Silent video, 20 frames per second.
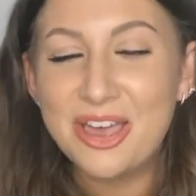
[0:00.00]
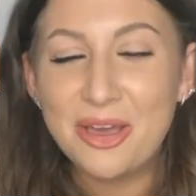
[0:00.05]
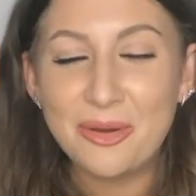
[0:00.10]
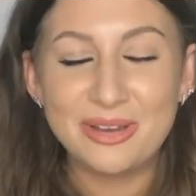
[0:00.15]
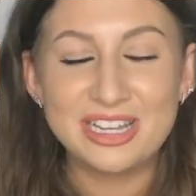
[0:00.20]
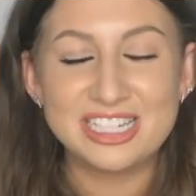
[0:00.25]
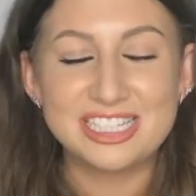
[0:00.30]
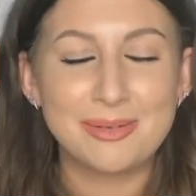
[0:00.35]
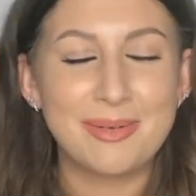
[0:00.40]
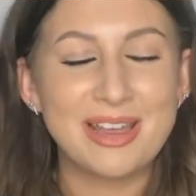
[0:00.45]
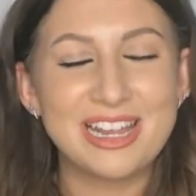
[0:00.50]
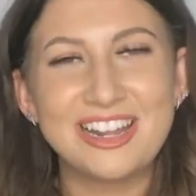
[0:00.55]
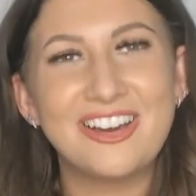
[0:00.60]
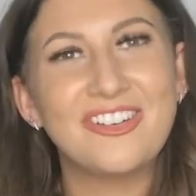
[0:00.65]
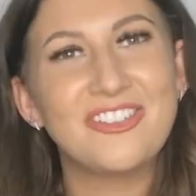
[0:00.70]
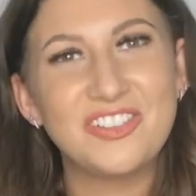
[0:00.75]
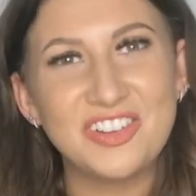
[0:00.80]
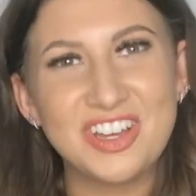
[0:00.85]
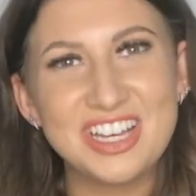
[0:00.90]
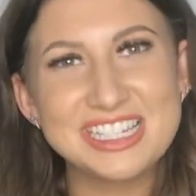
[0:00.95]
which I made
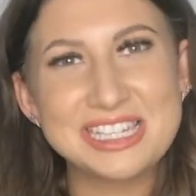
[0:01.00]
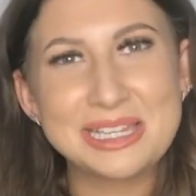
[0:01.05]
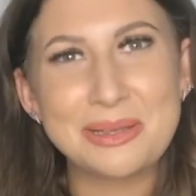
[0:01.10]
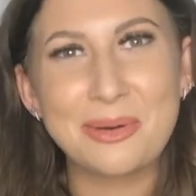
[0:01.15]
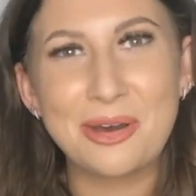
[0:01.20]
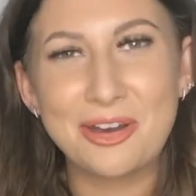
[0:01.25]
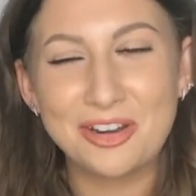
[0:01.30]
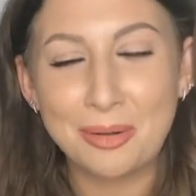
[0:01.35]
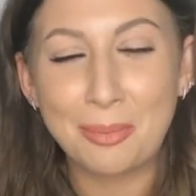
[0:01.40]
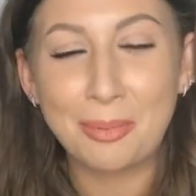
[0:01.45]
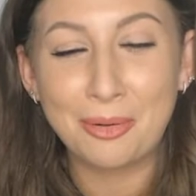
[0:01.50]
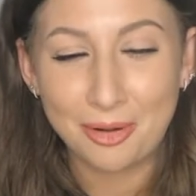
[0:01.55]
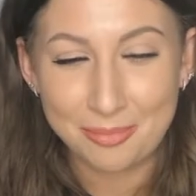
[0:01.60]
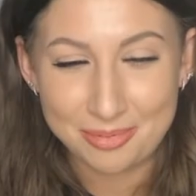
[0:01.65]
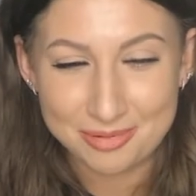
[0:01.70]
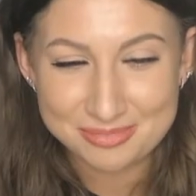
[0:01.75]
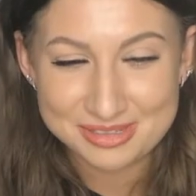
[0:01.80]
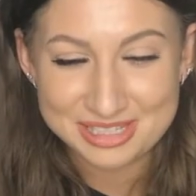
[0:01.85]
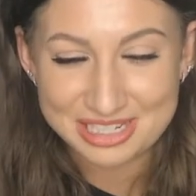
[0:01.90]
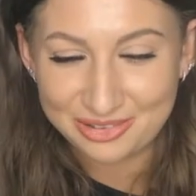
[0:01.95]
up first world
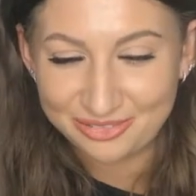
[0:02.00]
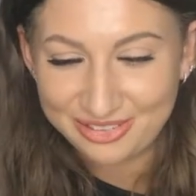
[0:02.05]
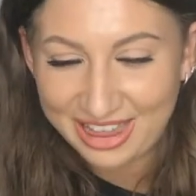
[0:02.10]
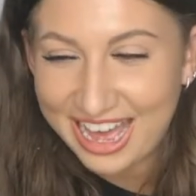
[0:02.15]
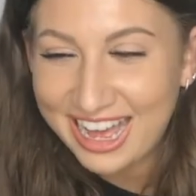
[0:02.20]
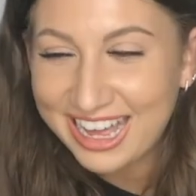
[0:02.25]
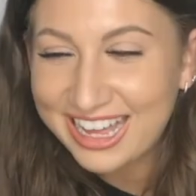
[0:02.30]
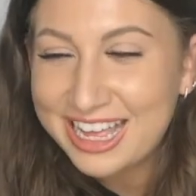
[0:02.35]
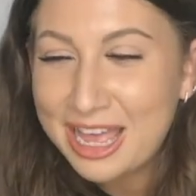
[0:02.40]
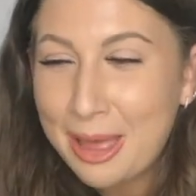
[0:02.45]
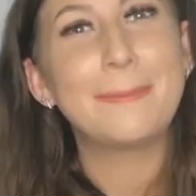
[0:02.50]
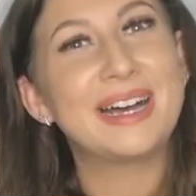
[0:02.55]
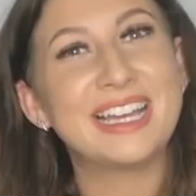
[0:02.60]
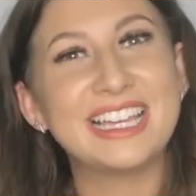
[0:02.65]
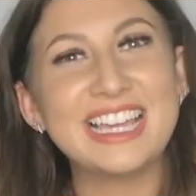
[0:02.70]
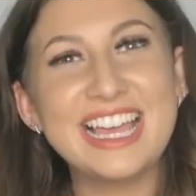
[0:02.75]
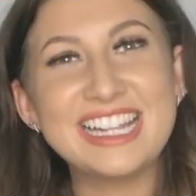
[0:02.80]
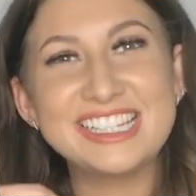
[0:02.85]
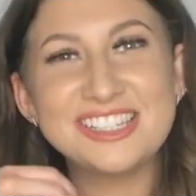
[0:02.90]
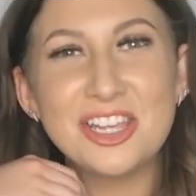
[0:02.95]
problems and all that
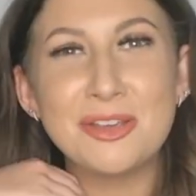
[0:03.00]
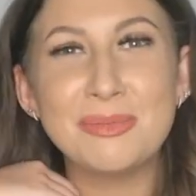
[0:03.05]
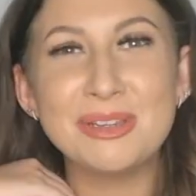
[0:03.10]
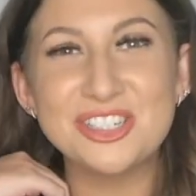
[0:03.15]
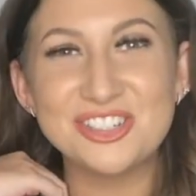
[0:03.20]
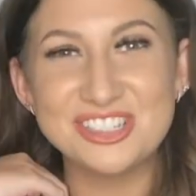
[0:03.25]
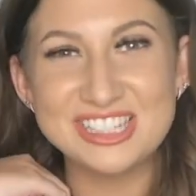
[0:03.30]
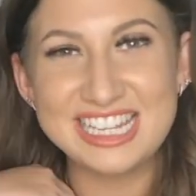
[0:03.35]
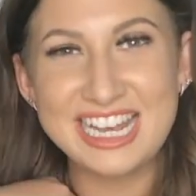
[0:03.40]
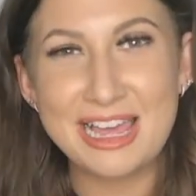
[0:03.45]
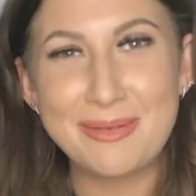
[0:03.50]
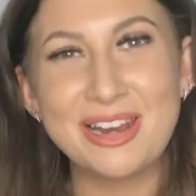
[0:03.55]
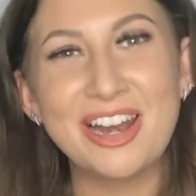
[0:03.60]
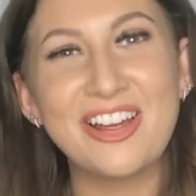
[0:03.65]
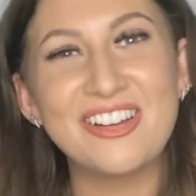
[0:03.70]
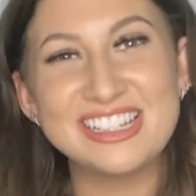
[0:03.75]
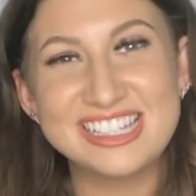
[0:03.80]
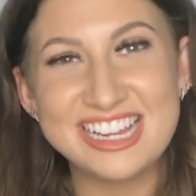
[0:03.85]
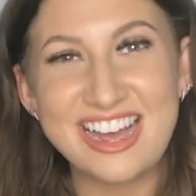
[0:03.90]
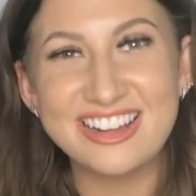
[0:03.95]
but yeah do be sure to let me
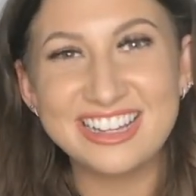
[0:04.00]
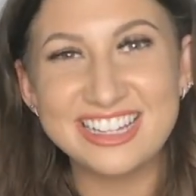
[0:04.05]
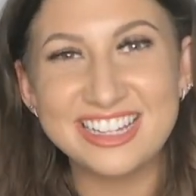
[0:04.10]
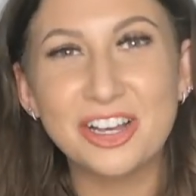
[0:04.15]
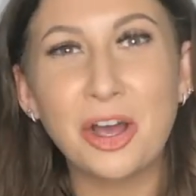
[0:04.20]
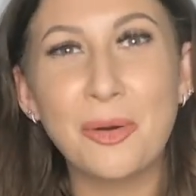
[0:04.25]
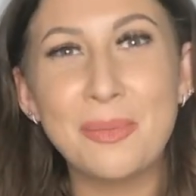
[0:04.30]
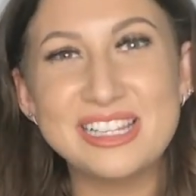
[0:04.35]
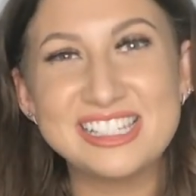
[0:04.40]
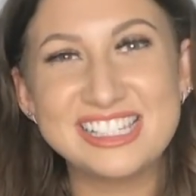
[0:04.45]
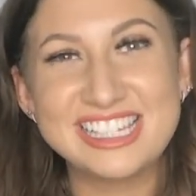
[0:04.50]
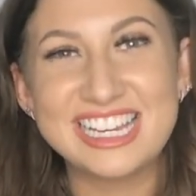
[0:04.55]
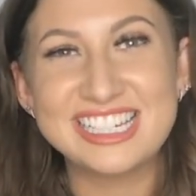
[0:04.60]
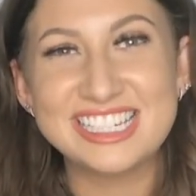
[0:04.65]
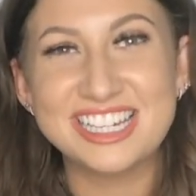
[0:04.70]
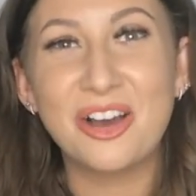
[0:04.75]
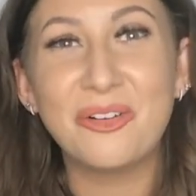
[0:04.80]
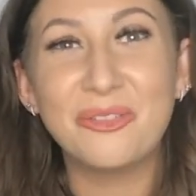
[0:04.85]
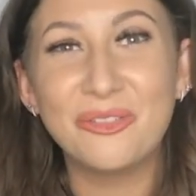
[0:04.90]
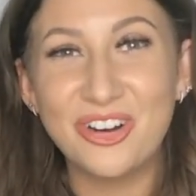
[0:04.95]
know down in the comment
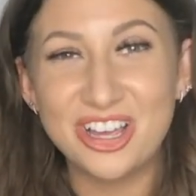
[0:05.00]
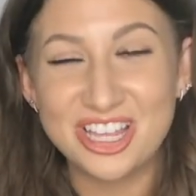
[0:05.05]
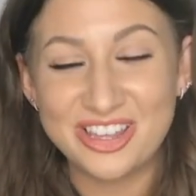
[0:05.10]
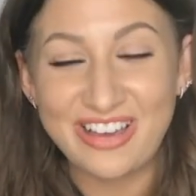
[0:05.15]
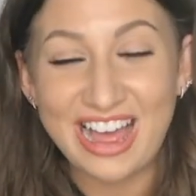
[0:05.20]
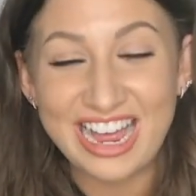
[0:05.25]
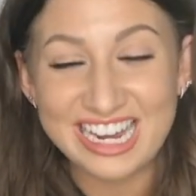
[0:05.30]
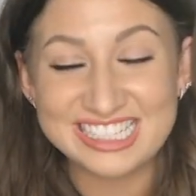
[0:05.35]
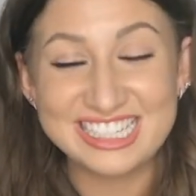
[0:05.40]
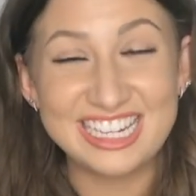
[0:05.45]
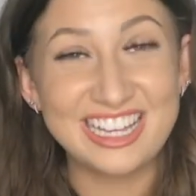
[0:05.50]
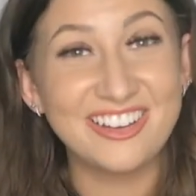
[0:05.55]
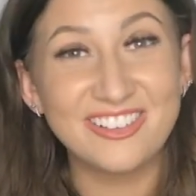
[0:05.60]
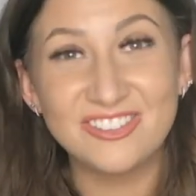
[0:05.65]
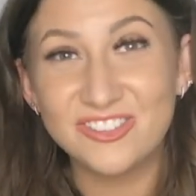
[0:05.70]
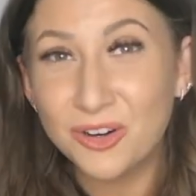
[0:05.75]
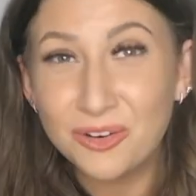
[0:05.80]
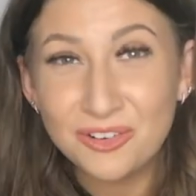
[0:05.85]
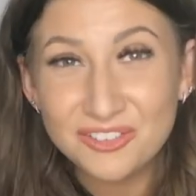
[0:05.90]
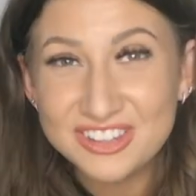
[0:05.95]
section of what you actually
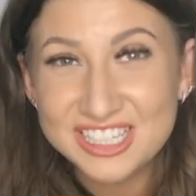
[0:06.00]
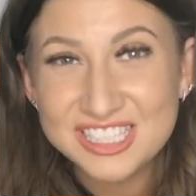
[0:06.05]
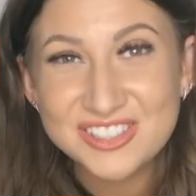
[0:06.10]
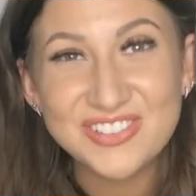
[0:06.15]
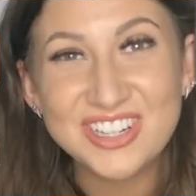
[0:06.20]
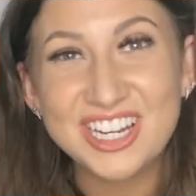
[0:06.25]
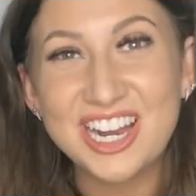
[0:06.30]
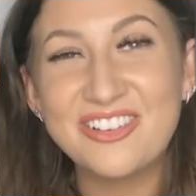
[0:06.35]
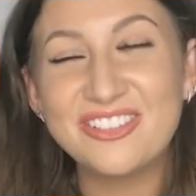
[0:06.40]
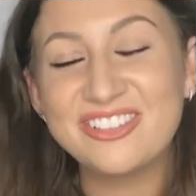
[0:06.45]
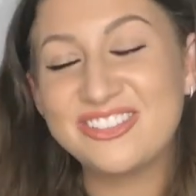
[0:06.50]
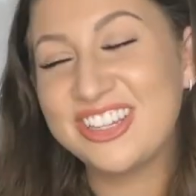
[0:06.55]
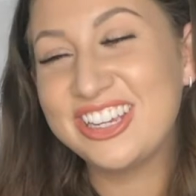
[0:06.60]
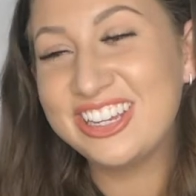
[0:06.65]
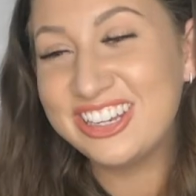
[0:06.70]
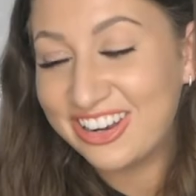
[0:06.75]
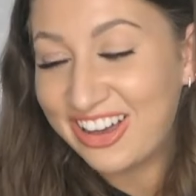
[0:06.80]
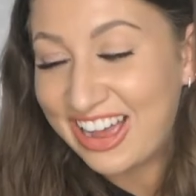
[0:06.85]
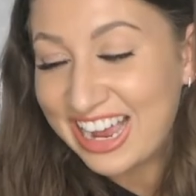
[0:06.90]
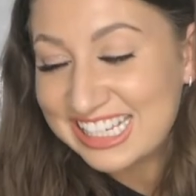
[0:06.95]
thought of this video if you
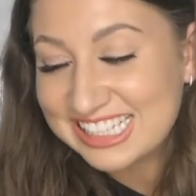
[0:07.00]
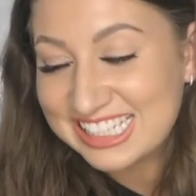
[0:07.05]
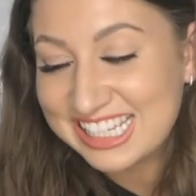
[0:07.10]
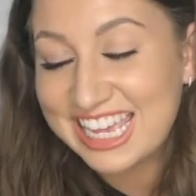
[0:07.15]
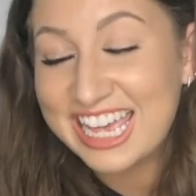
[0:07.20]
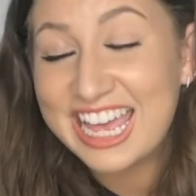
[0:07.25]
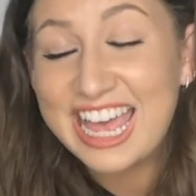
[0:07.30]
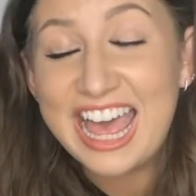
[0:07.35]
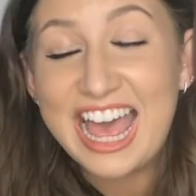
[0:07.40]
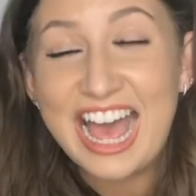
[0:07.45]
liked it